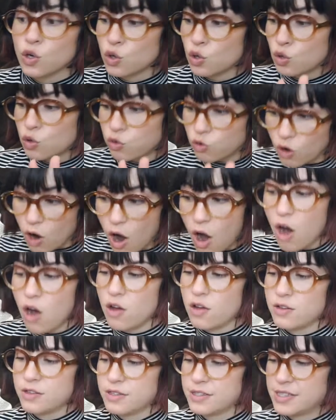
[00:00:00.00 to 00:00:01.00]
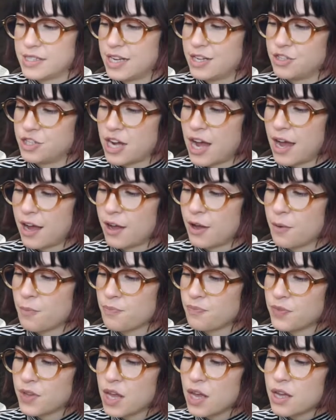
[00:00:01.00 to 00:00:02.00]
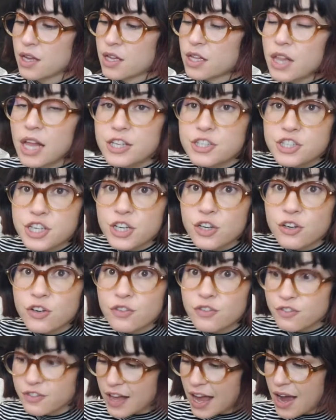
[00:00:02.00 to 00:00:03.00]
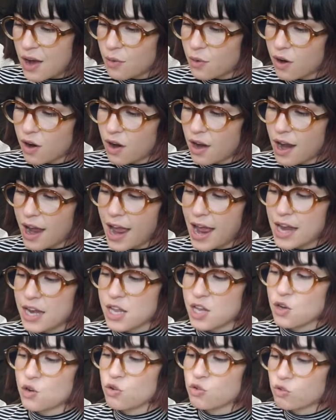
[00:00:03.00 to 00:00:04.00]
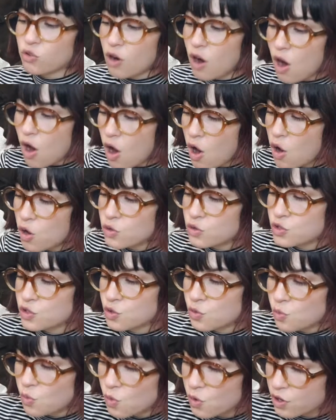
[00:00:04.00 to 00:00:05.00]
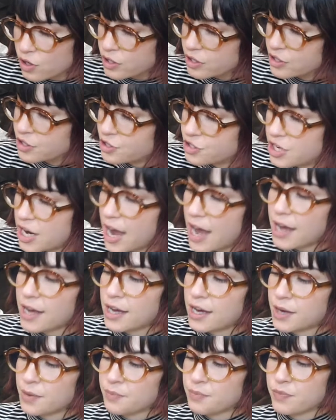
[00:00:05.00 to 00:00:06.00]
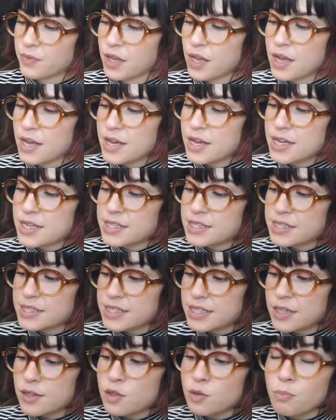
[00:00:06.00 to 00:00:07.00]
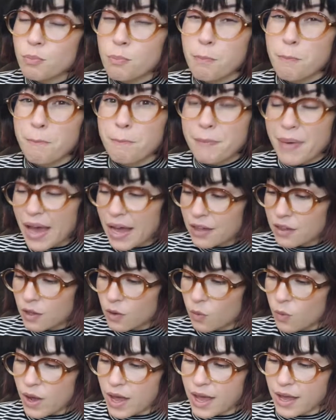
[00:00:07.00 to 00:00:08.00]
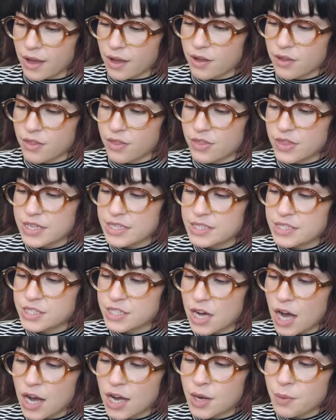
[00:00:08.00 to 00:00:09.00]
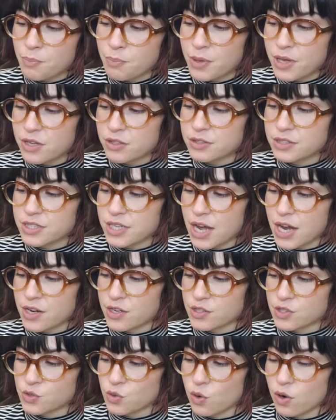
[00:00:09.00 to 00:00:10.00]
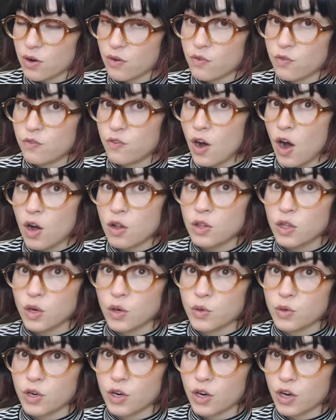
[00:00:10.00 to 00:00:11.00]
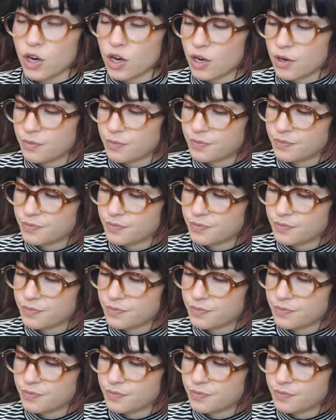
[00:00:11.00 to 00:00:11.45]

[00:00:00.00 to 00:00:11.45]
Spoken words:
Crawl, said Jack. Clutching her flower, Annie crawled toward Jack. Still bellowing, the duck-billed dinosaur followed her.